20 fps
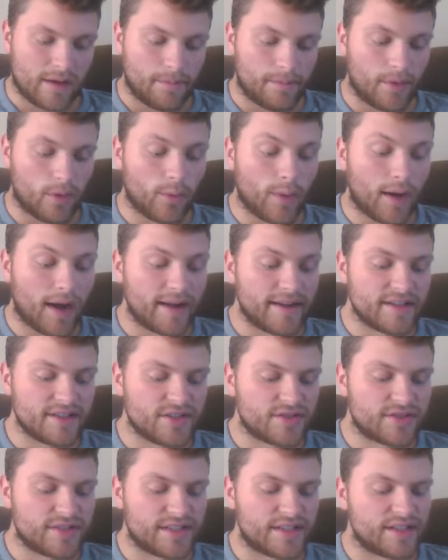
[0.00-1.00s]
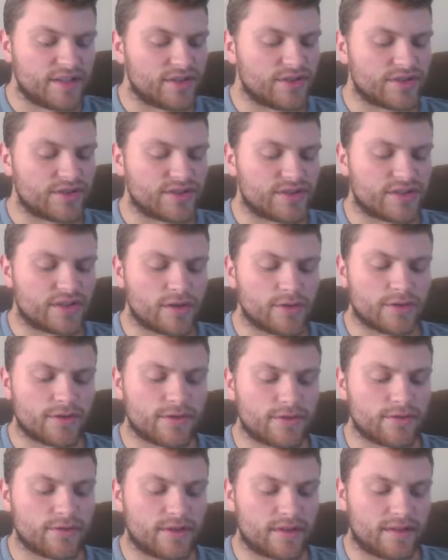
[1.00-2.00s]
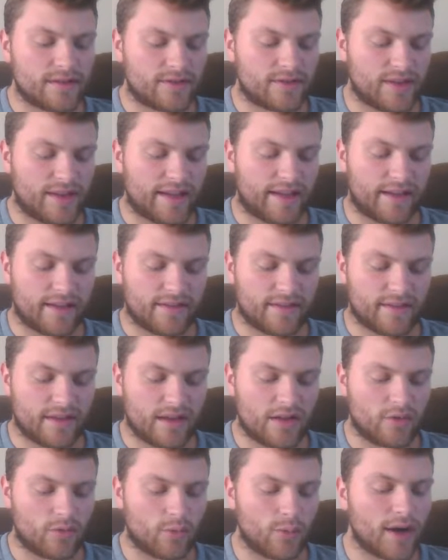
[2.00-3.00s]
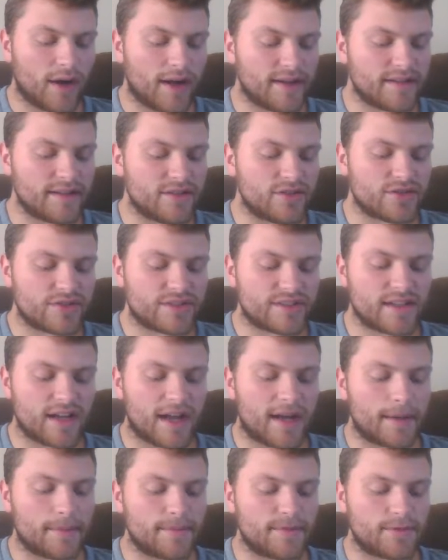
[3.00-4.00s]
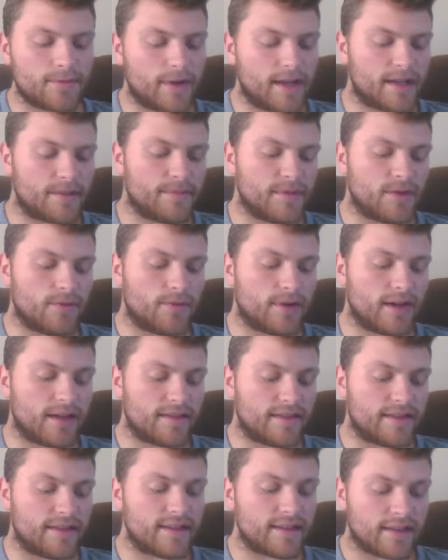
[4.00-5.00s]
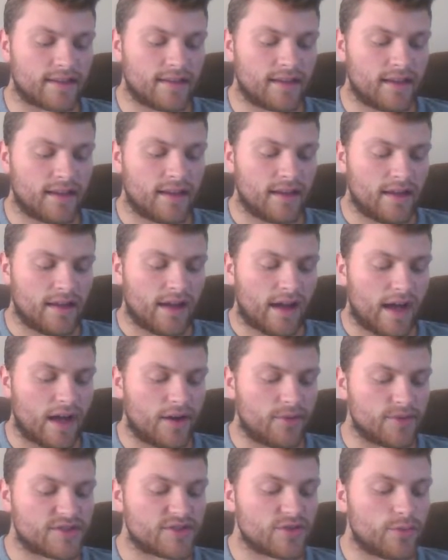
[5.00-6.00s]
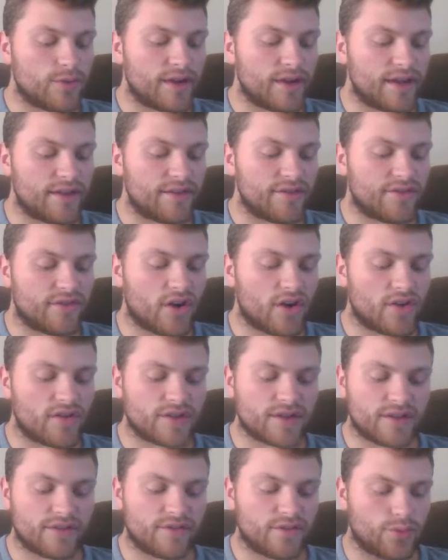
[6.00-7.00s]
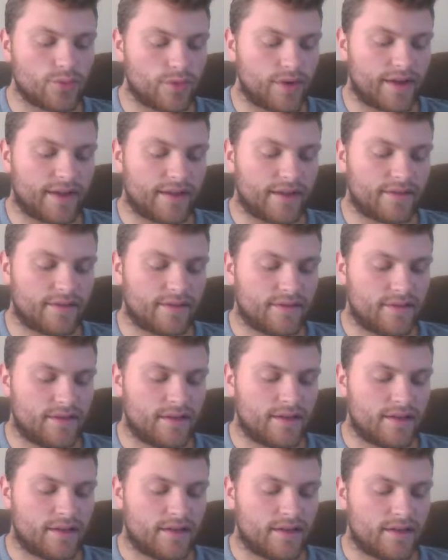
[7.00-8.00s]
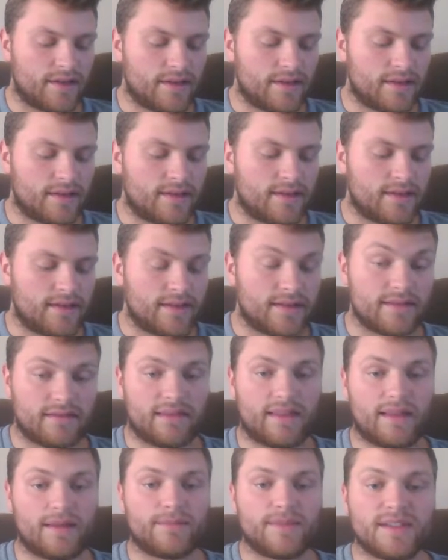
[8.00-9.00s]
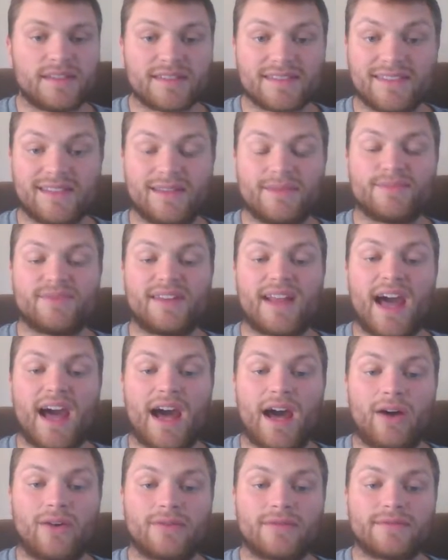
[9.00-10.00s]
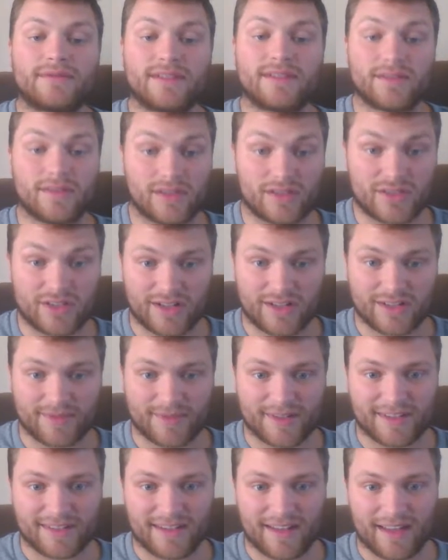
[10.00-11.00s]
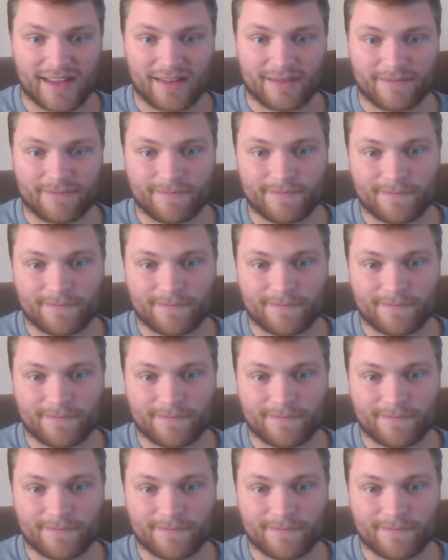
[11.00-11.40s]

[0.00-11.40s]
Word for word: But why did your tears soak through the clay, and why did your sobs wake me where I lay? I was away, far enough away. Let me sleep now till the judgment day.